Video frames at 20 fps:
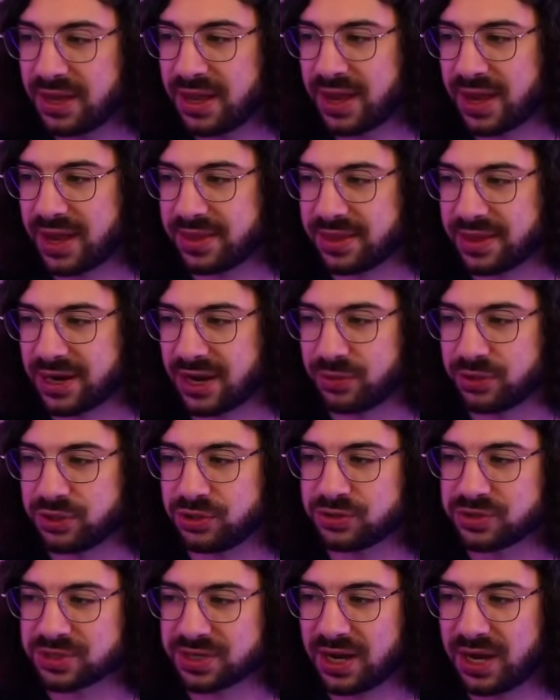And then I would
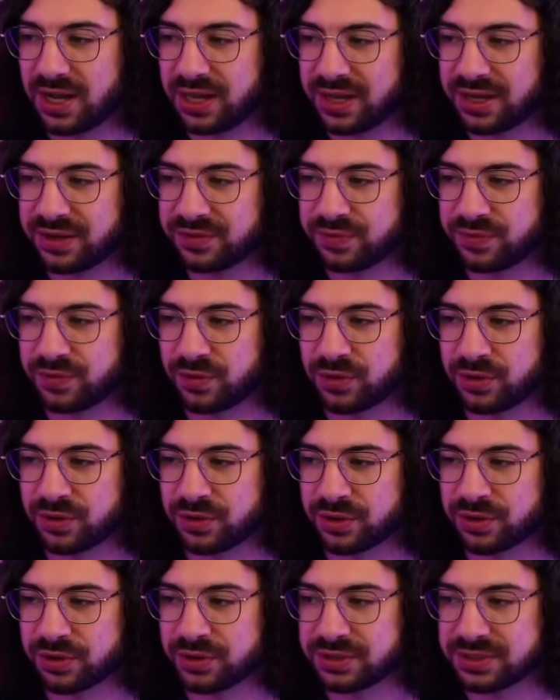use color
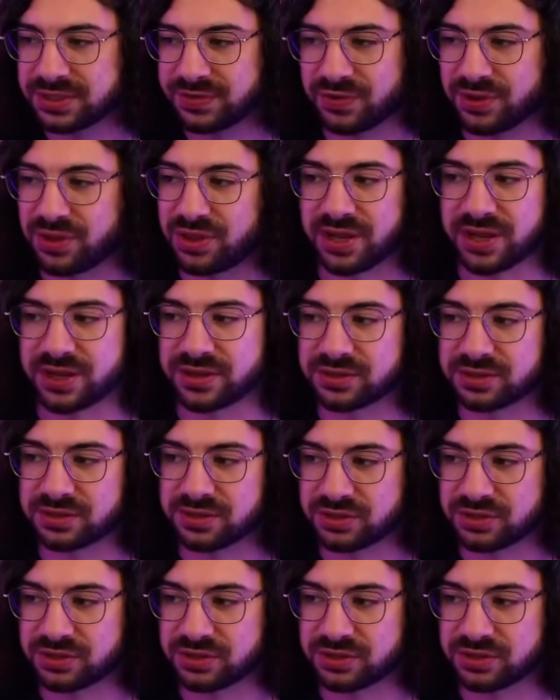for different things.